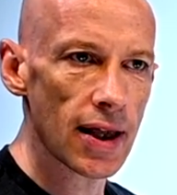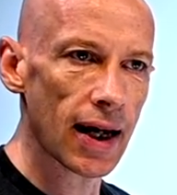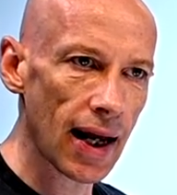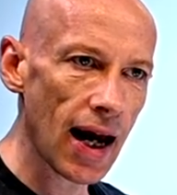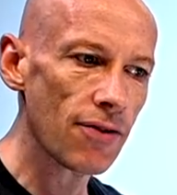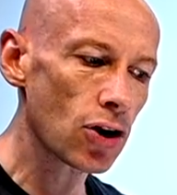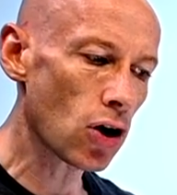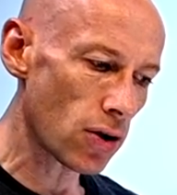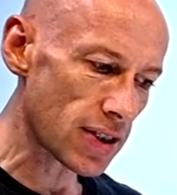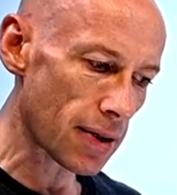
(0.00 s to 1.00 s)
they're going to have the
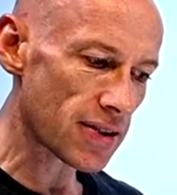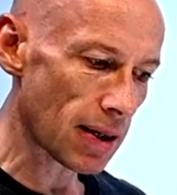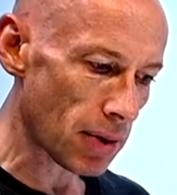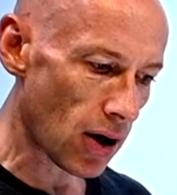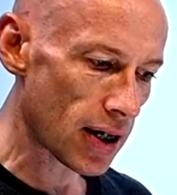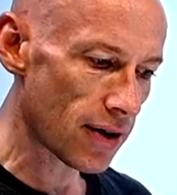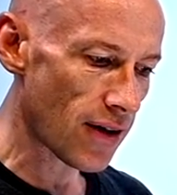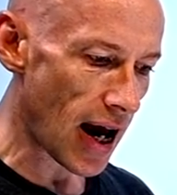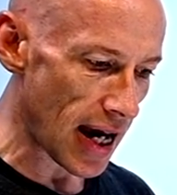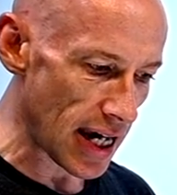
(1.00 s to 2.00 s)
concept of some kind
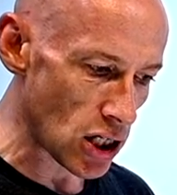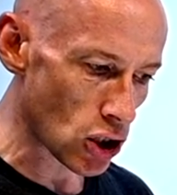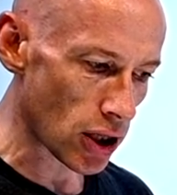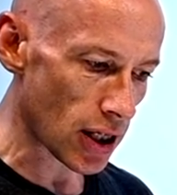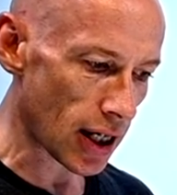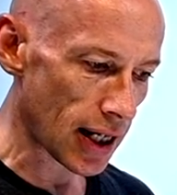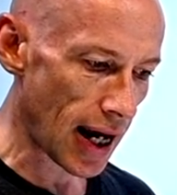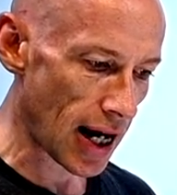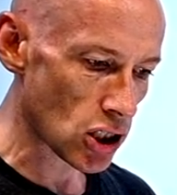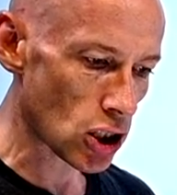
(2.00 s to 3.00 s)
of agent that can
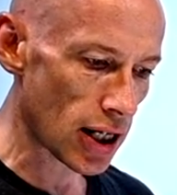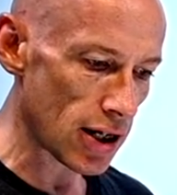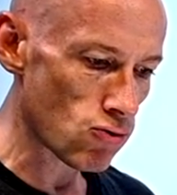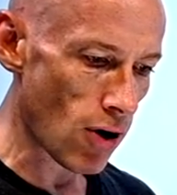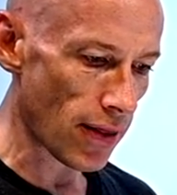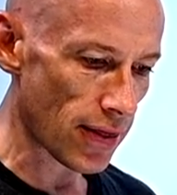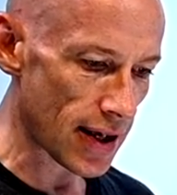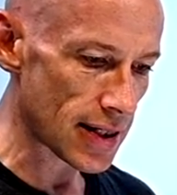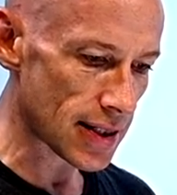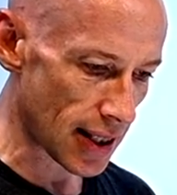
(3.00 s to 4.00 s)
actually run
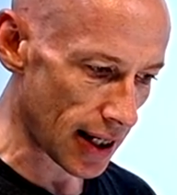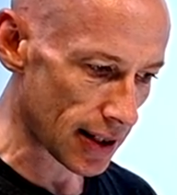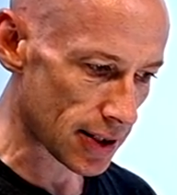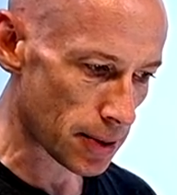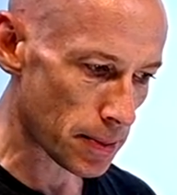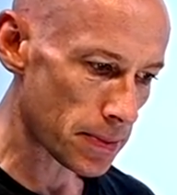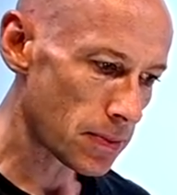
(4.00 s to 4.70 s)
these things.